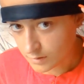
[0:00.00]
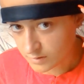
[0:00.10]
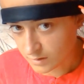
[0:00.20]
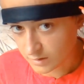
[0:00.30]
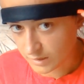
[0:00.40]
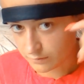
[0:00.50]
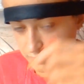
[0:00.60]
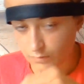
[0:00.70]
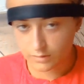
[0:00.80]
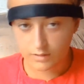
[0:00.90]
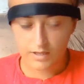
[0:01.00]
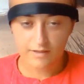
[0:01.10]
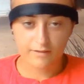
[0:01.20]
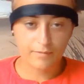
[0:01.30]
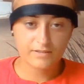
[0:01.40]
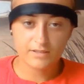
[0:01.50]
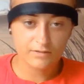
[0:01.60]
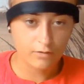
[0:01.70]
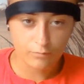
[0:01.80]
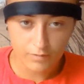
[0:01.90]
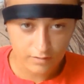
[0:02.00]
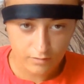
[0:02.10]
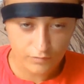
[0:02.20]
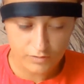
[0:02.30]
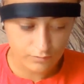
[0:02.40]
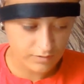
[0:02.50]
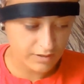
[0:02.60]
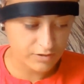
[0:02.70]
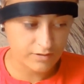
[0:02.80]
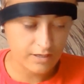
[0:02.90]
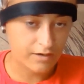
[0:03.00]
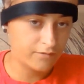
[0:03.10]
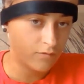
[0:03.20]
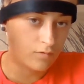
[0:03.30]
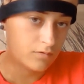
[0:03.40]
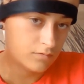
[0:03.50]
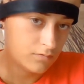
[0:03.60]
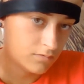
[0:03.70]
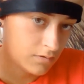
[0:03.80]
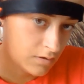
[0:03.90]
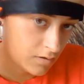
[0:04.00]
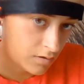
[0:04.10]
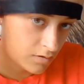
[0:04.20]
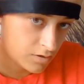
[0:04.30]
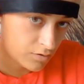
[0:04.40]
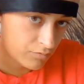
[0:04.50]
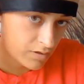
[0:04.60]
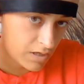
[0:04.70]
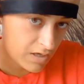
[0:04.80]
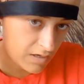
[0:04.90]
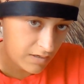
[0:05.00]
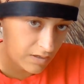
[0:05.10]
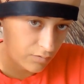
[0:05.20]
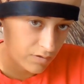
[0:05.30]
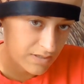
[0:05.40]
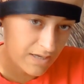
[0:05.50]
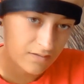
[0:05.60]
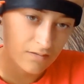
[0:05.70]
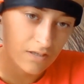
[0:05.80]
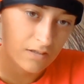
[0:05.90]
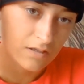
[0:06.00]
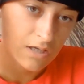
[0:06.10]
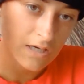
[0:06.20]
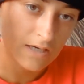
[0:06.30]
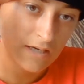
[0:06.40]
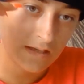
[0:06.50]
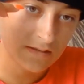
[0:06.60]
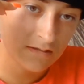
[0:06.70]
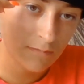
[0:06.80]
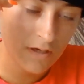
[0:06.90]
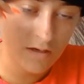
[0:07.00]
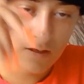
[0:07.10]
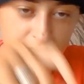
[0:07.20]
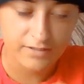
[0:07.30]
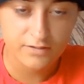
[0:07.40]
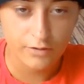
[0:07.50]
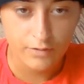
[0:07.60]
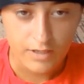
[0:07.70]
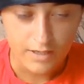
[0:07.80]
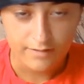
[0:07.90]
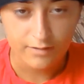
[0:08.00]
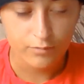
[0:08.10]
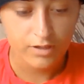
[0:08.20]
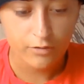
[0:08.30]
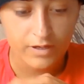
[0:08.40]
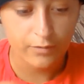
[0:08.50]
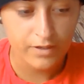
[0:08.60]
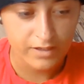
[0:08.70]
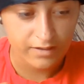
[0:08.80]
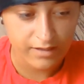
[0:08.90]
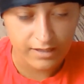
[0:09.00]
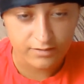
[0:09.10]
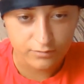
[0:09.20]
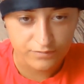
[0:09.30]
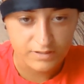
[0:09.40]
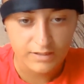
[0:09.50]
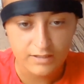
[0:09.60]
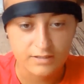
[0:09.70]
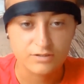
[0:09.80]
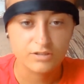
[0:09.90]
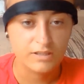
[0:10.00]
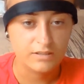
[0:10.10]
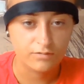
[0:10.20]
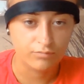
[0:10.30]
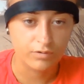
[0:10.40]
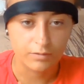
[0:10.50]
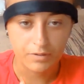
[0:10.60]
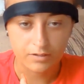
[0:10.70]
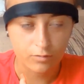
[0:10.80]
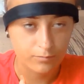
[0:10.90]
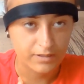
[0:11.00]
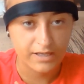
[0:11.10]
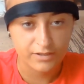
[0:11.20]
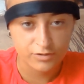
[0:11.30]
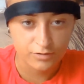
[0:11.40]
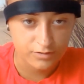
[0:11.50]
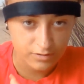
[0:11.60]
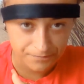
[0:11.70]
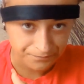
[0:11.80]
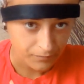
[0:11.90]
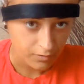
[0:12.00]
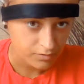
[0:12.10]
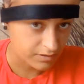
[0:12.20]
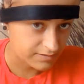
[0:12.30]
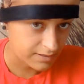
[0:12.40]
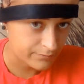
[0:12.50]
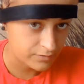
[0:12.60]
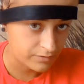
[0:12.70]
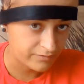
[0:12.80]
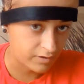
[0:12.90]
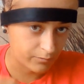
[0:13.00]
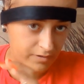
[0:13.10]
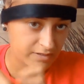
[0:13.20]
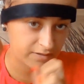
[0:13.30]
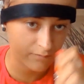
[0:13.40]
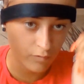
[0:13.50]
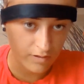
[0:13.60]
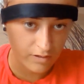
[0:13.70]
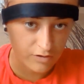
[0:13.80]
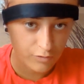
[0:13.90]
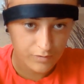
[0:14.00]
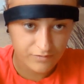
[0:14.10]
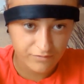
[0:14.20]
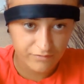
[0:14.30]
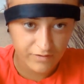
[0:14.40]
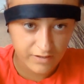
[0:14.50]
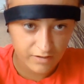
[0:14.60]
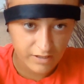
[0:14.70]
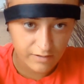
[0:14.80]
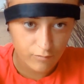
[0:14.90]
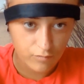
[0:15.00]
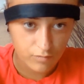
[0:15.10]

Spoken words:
that's under here as well. They basically told me in the consultation that I've got an artery there, or a tendon that links to my eye, so they don't want to go anywhere near that because obviously that can just lead to really bad complications. So that's absolutely fine, but they said what they're going to do is thicken it